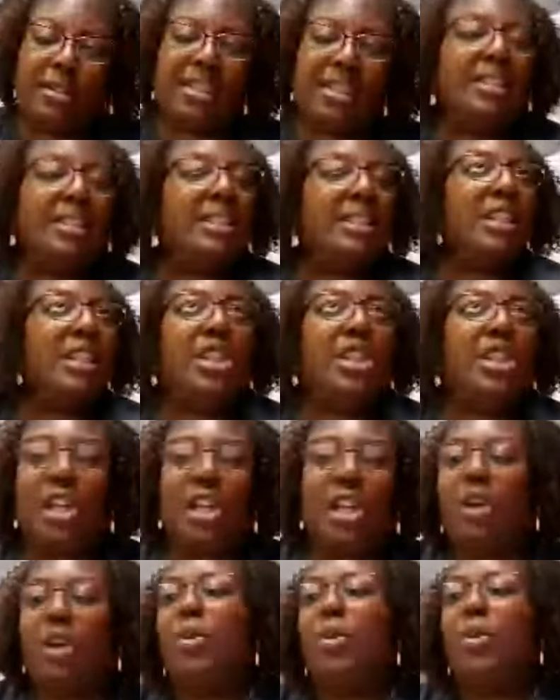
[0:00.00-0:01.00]
This is a
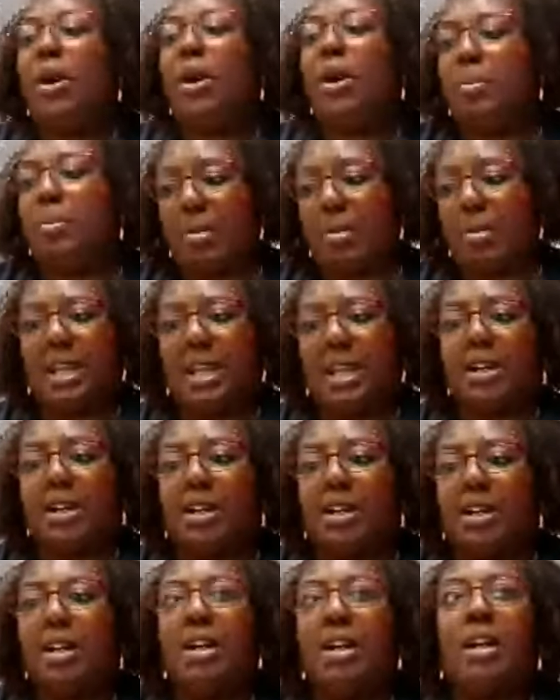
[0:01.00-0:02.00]

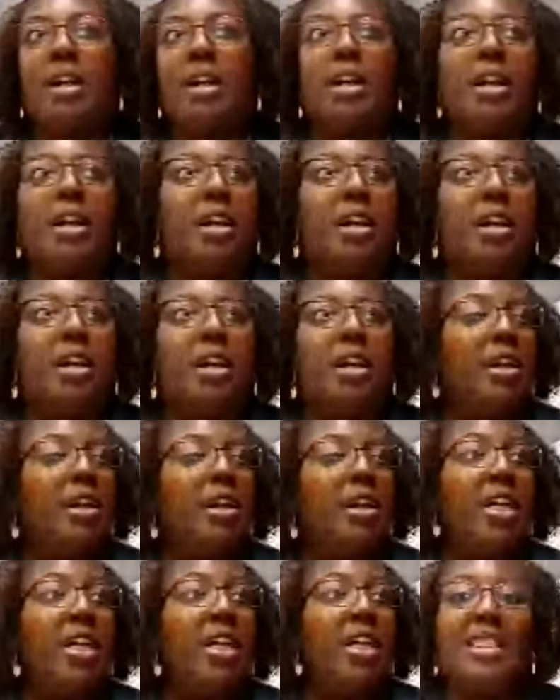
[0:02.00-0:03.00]
no-brainer.
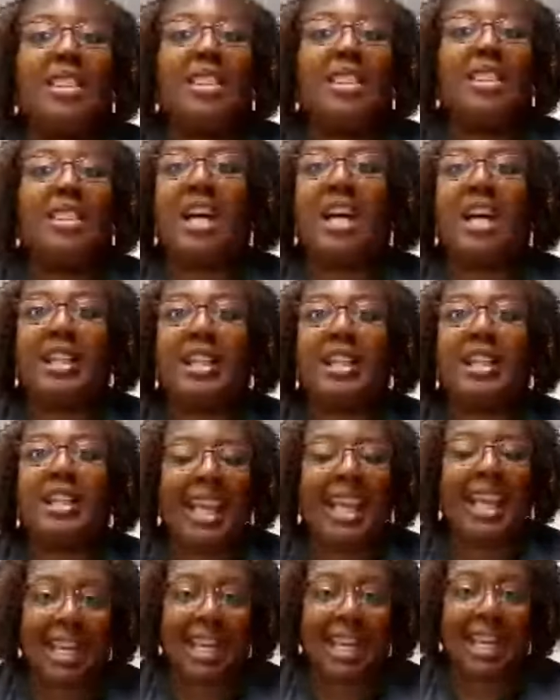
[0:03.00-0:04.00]
The
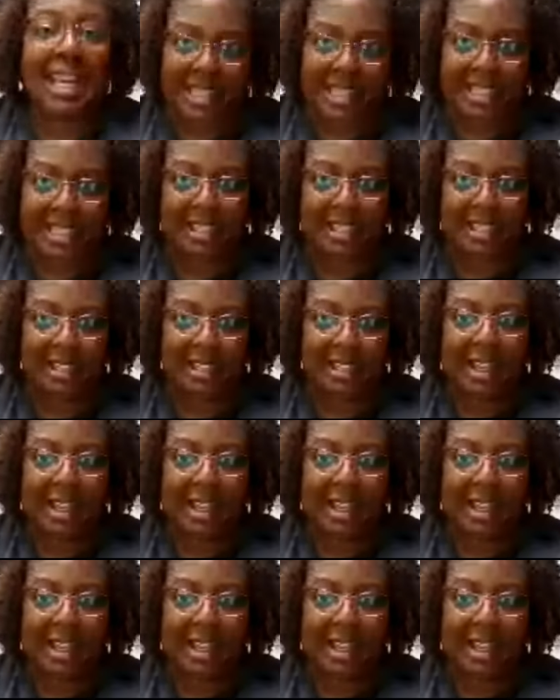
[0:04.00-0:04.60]
ladies.